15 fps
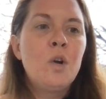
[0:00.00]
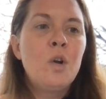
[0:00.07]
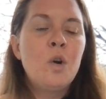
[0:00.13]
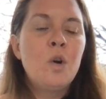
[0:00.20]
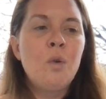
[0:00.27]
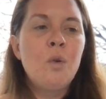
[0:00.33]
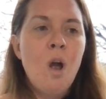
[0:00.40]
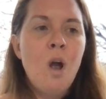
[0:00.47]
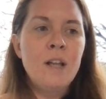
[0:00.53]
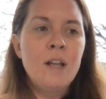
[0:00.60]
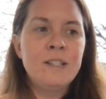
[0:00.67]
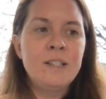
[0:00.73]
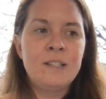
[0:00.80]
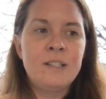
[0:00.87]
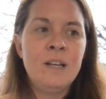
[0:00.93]

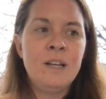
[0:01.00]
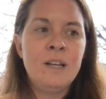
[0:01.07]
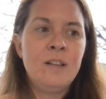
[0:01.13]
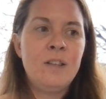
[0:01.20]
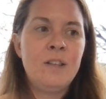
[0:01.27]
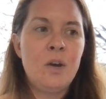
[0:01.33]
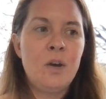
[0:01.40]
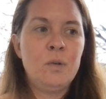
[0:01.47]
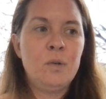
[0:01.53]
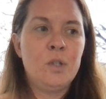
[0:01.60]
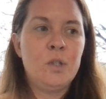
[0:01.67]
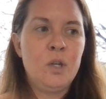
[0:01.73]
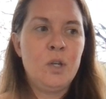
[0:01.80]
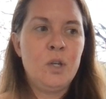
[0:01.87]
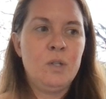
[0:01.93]
cross those
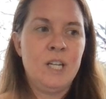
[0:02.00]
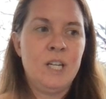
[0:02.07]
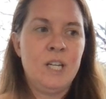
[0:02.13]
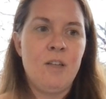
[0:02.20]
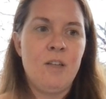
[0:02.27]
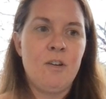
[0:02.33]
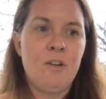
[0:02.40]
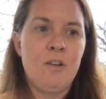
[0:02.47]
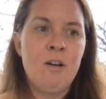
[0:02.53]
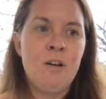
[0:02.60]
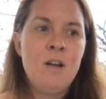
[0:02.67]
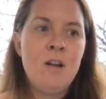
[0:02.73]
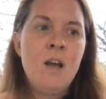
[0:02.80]
two together,